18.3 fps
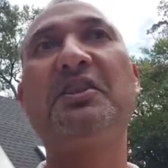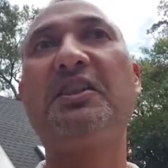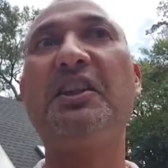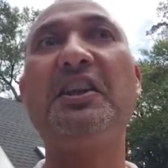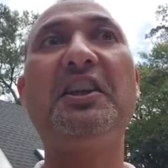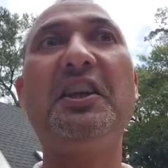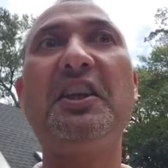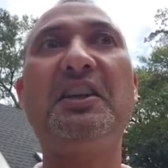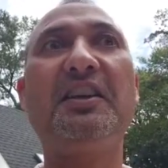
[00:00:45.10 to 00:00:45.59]

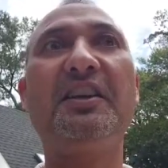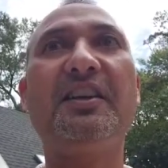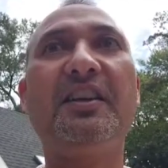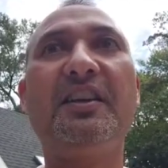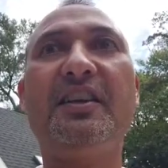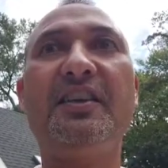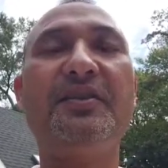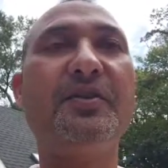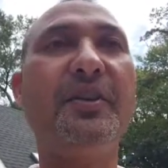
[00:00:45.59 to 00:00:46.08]
clean it,
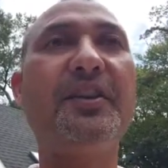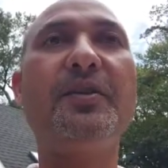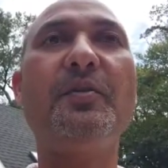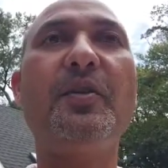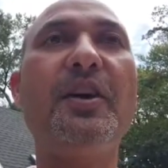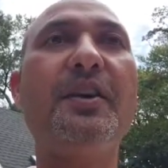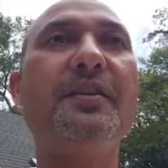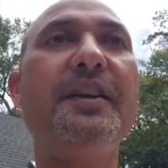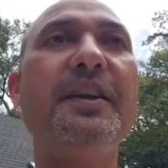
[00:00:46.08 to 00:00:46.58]
drain
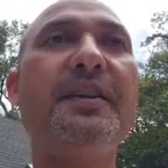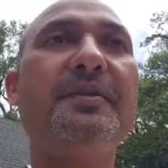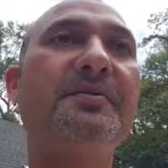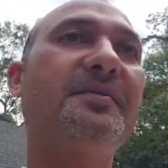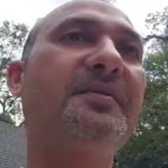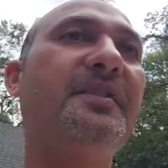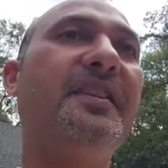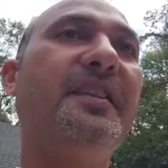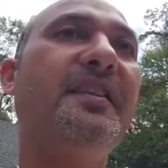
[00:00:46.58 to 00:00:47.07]
the water
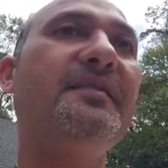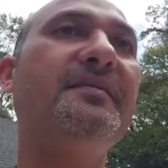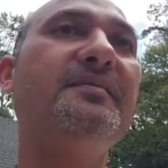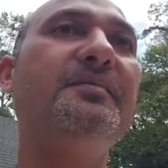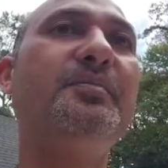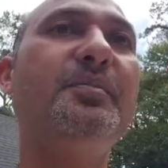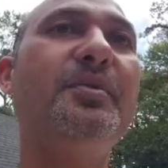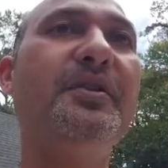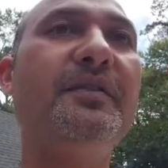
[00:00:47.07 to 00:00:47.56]
out,
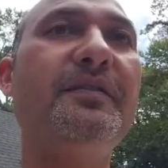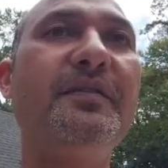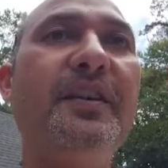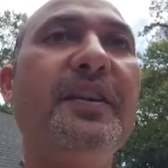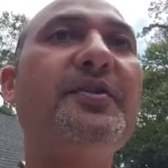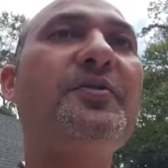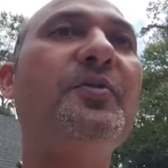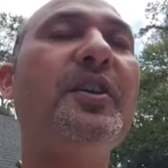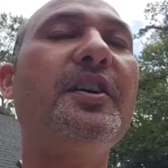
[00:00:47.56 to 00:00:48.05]
and put a
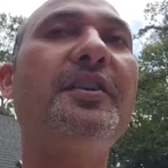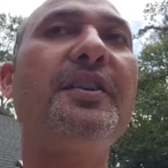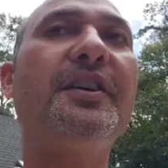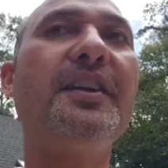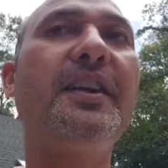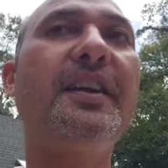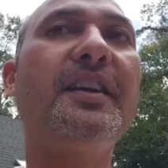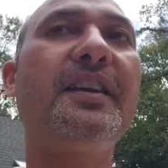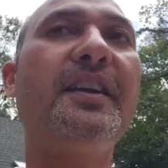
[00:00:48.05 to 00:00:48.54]
fresh
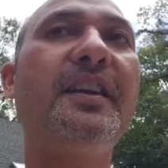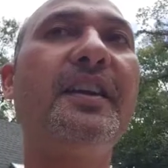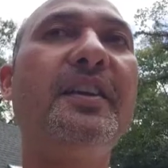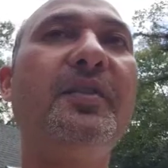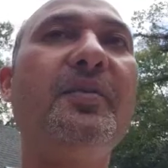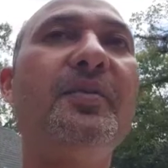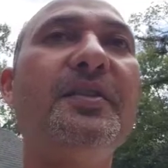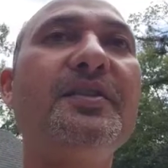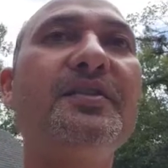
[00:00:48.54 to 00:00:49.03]
water in it
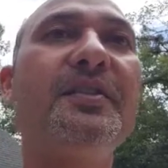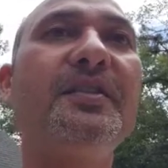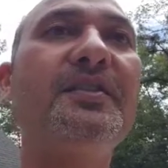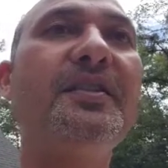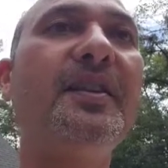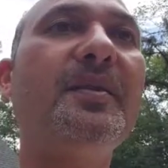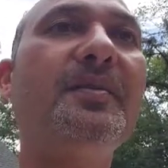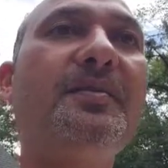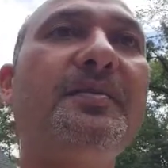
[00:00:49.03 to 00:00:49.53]
once
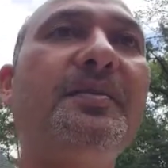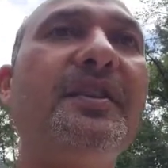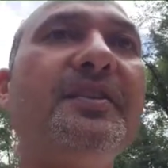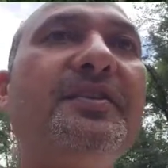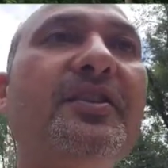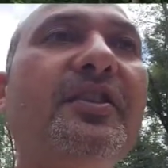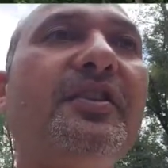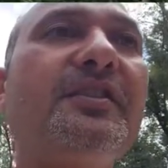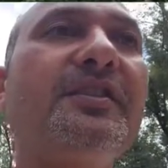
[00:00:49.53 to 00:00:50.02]
the tub
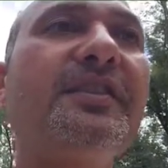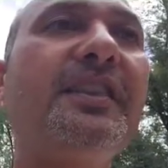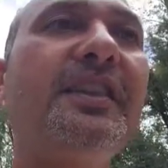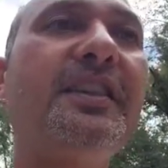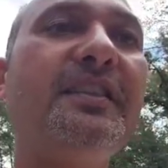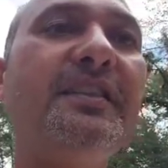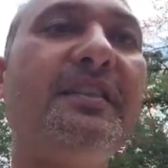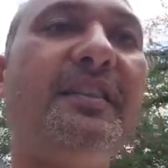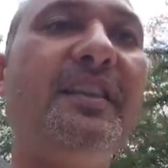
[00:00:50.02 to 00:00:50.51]
is all
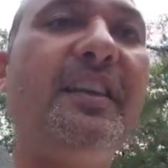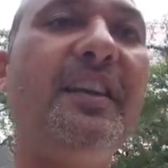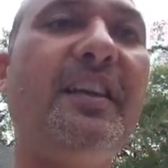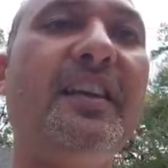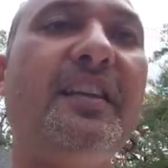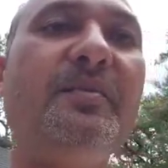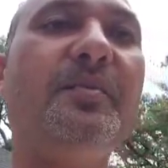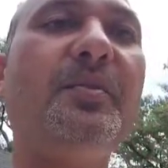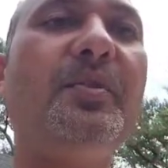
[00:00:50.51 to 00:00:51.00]
clean,
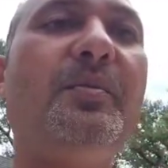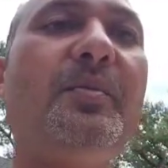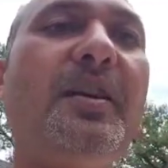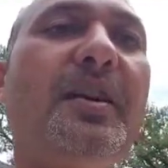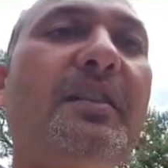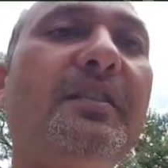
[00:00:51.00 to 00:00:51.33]
and put a